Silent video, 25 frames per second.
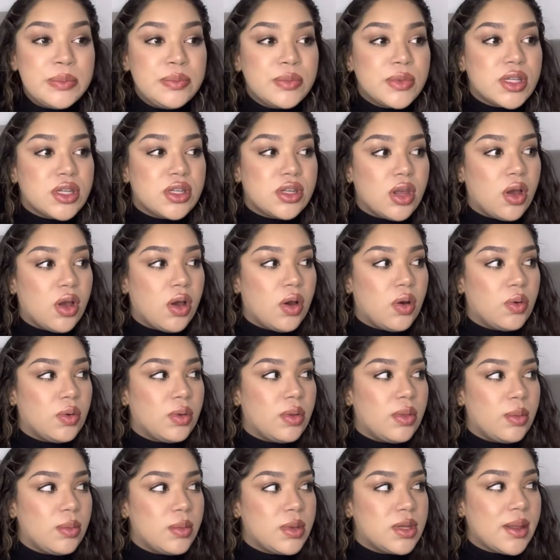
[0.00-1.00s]
So
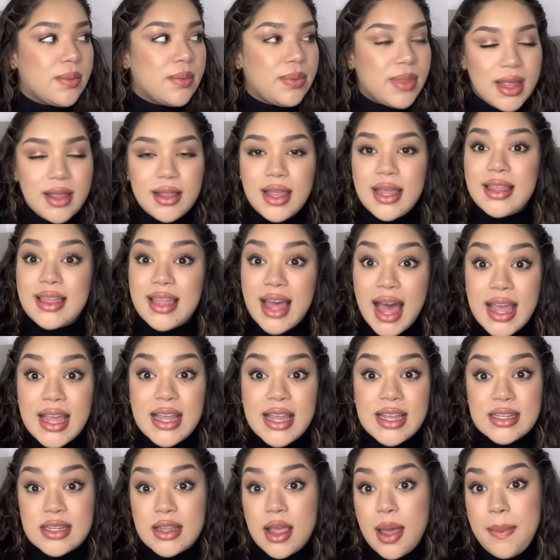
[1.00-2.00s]
something like that
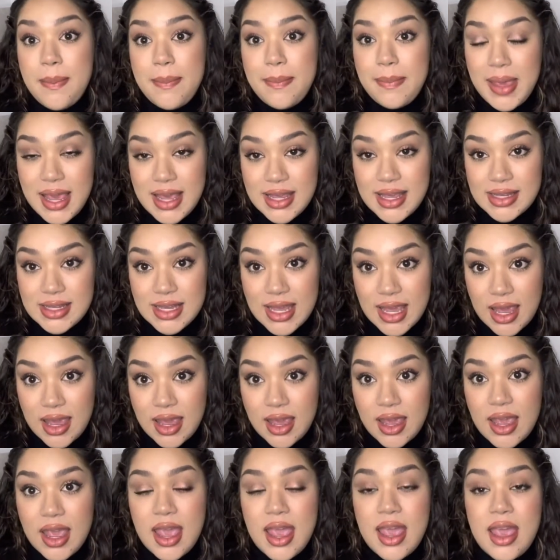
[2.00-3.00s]
is
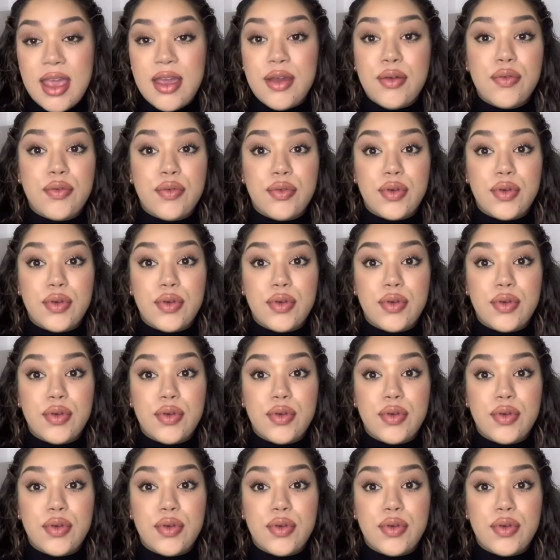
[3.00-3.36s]
amazing if